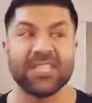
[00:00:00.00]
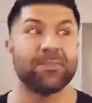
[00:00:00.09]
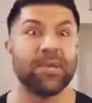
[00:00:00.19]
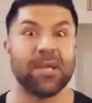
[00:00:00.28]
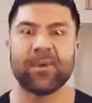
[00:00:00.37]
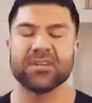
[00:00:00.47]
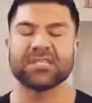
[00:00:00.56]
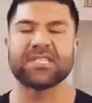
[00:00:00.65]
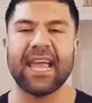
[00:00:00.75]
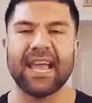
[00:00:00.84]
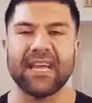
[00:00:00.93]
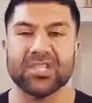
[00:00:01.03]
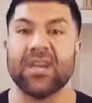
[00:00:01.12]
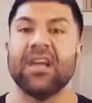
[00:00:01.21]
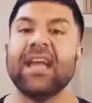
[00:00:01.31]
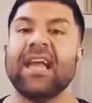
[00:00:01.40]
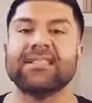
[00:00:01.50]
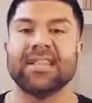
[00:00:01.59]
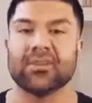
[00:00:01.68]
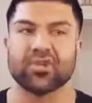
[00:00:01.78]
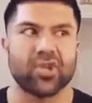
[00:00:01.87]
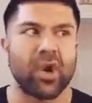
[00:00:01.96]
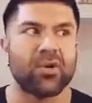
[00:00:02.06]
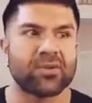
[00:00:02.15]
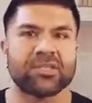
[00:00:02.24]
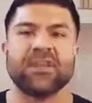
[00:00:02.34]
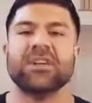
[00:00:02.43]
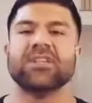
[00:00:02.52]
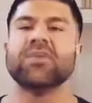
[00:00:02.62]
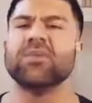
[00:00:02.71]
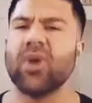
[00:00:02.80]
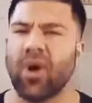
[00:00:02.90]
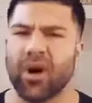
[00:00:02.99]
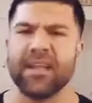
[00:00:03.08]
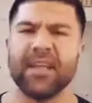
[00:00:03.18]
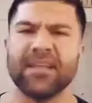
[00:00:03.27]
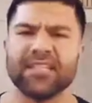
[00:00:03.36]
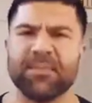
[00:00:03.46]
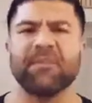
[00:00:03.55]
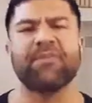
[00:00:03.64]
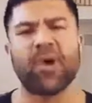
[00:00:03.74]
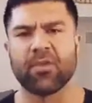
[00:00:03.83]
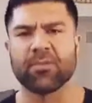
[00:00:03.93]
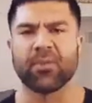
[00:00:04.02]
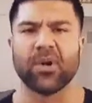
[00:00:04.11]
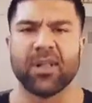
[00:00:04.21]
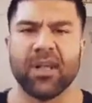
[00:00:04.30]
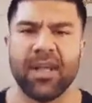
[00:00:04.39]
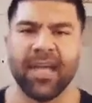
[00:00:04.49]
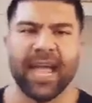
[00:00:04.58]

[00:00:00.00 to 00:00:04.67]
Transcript: to be up on stage and tell jokes to an audience and be vulnerable